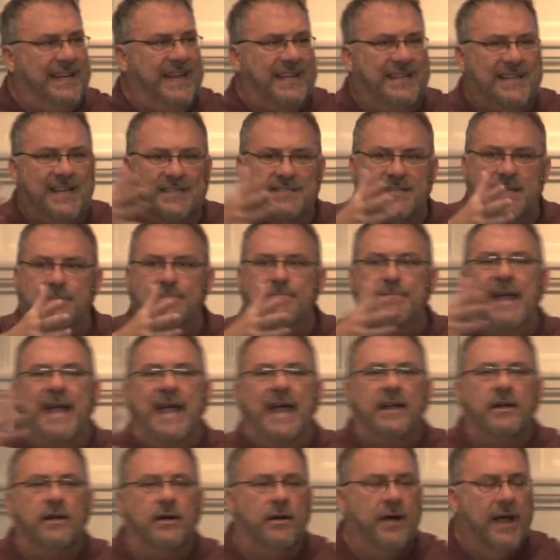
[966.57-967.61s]
it doesn't
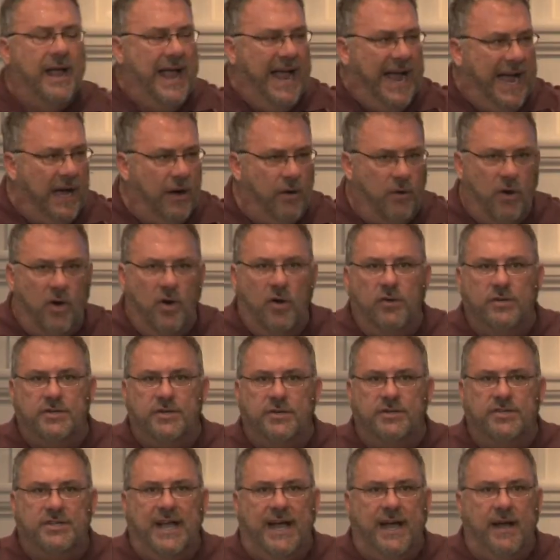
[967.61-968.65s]
matter how old
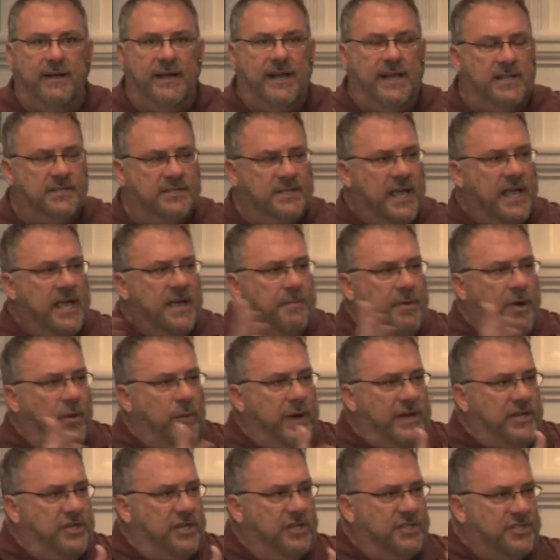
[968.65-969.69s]
your child is, but
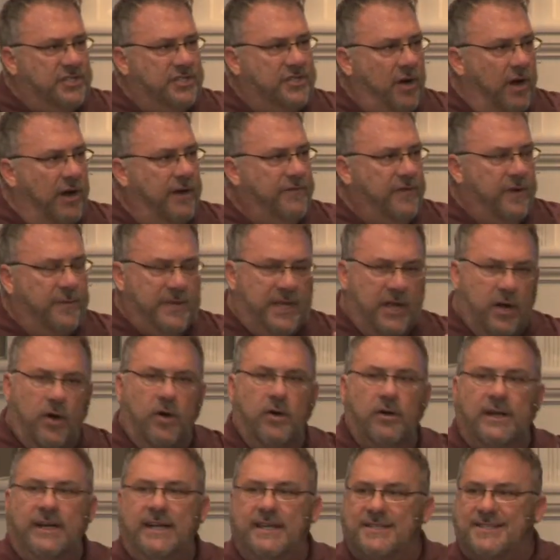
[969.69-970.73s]
we should start from the
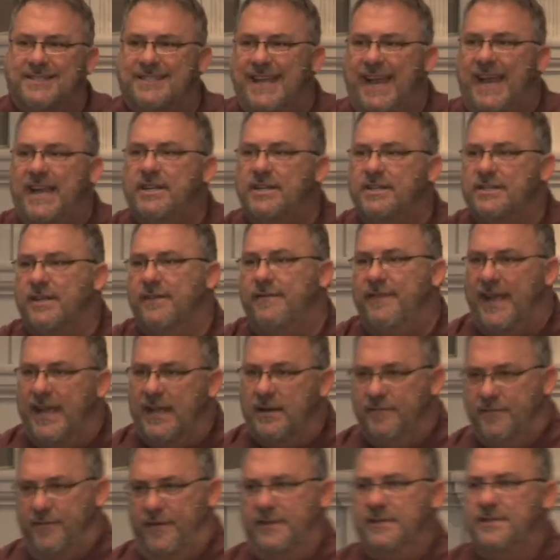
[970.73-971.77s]
earliest stages of
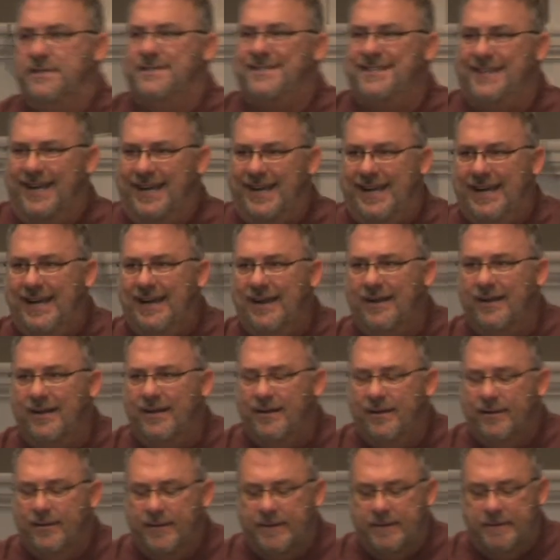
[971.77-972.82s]
infancy
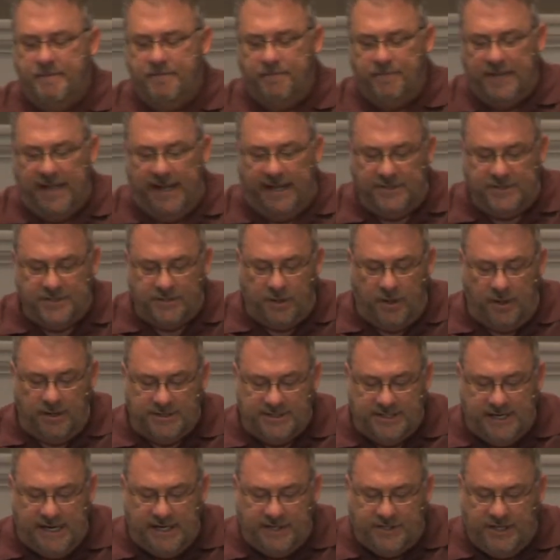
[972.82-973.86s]
and
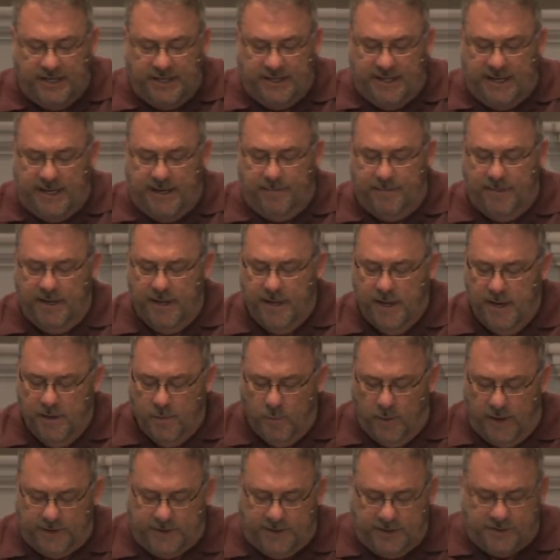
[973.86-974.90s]
start teaching them
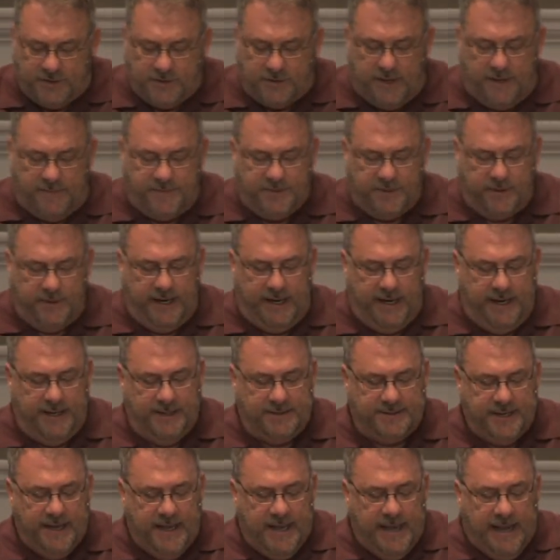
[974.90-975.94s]
what the scripture
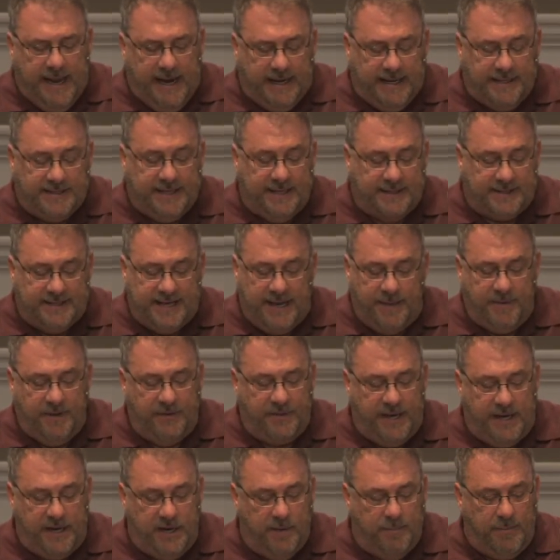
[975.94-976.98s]
is. And he says,
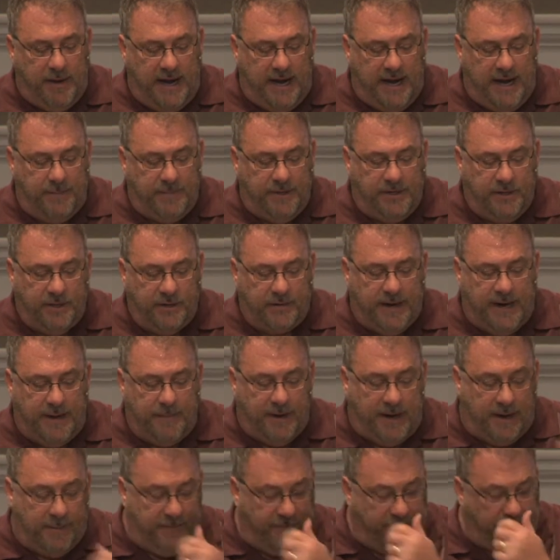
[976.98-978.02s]
Timothy, your mom and your
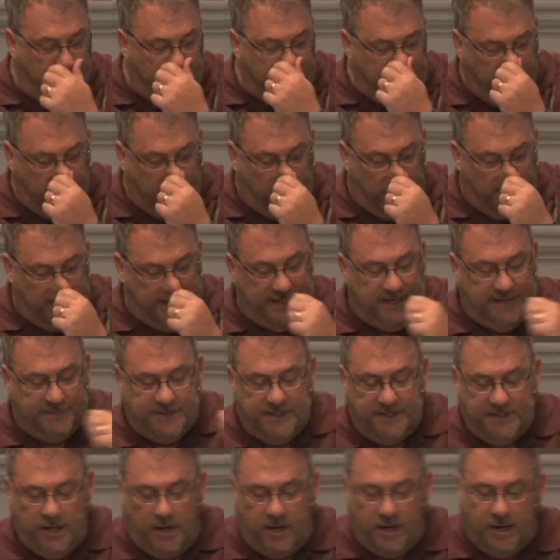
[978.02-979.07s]
grandma, before you were old enough
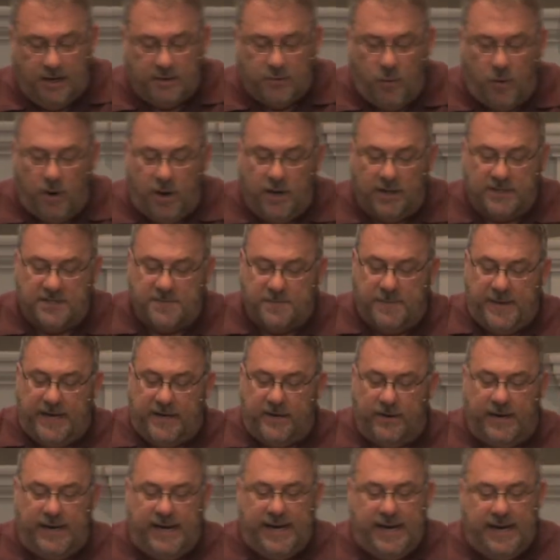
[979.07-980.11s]
to talk, walk,
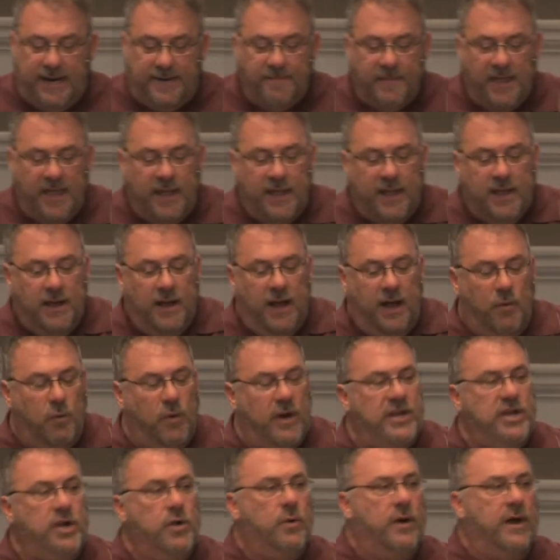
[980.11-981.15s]
speak, or eat,
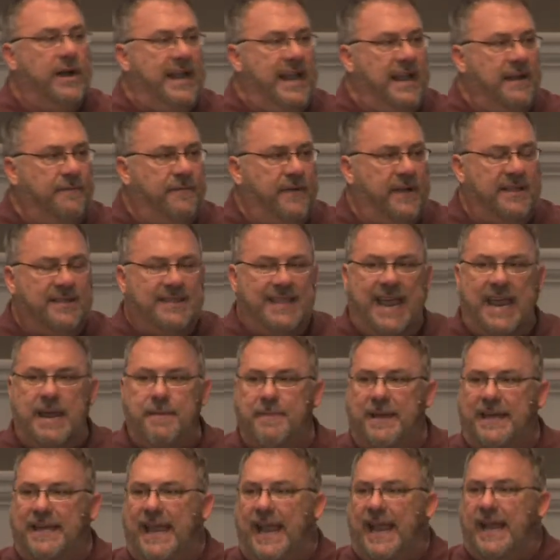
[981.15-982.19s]
when you were an infant, they
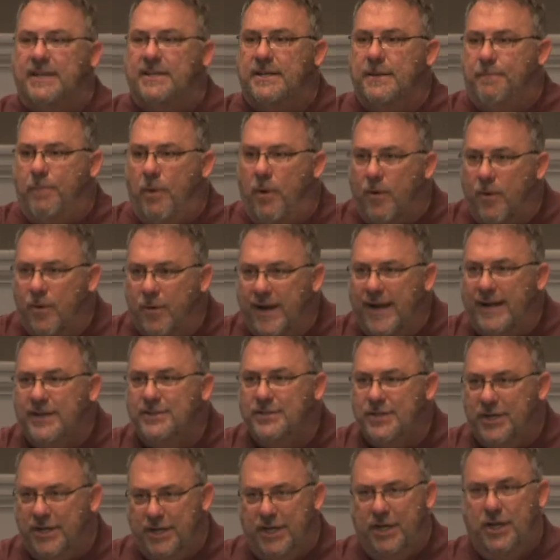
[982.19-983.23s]
began to pour
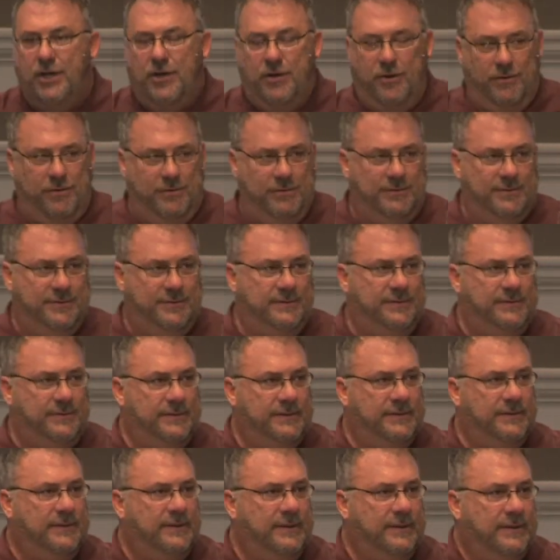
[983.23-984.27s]
into you
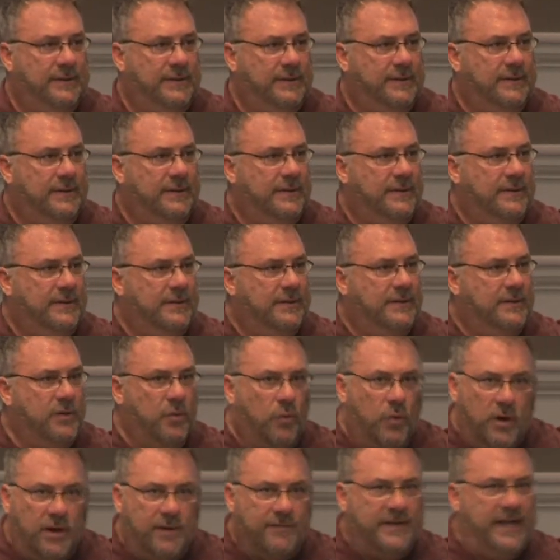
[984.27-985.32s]
the
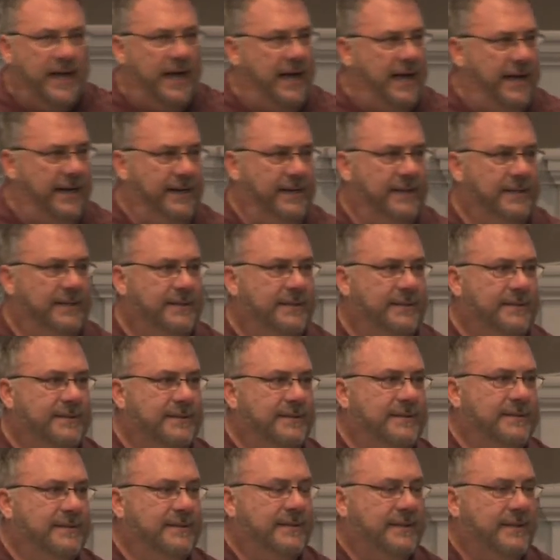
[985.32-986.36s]
word of God.
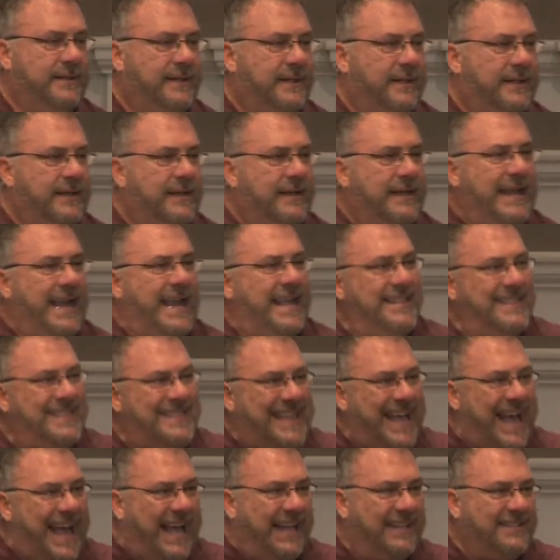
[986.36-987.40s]
And
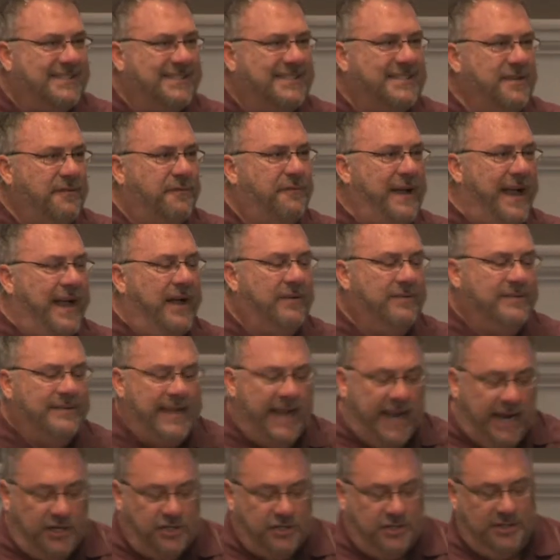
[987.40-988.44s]
that's the
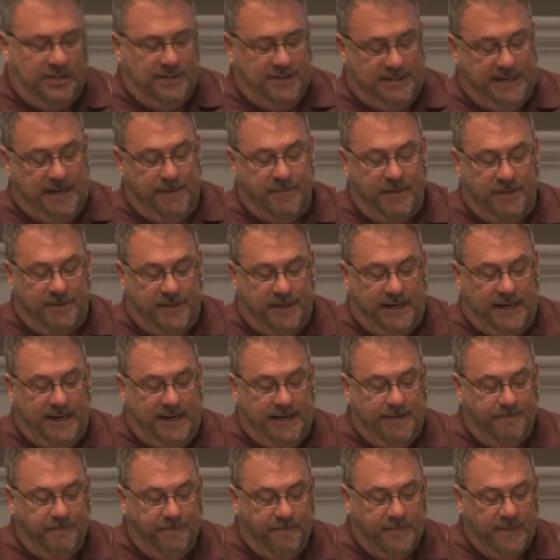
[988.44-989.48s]
foundation,
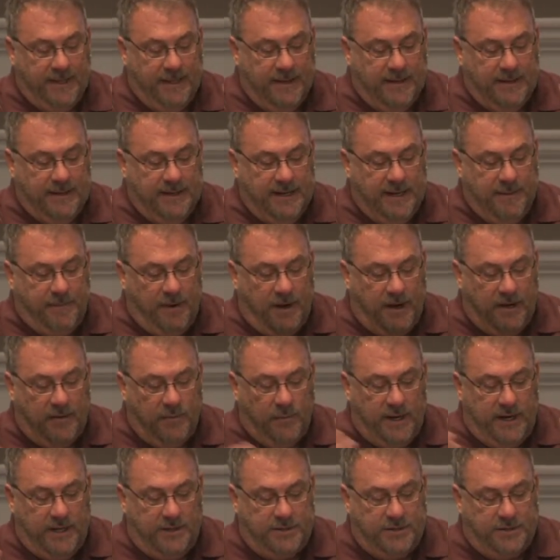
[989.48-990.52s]
Timothy, upon
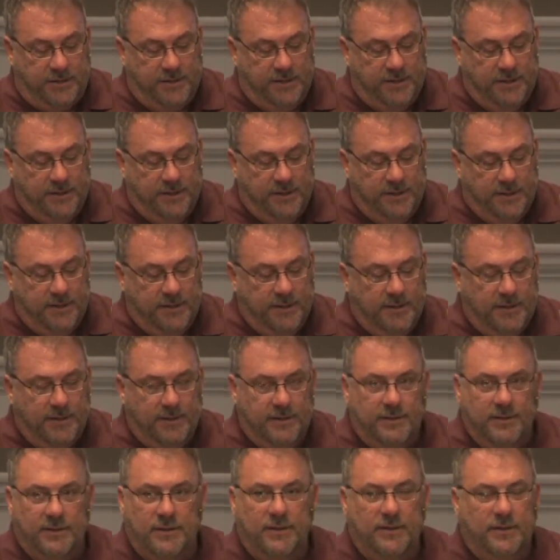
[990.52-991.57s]
which
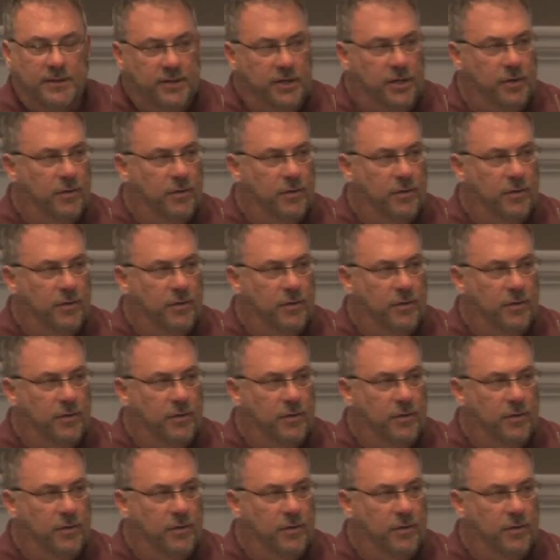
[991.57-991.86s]
you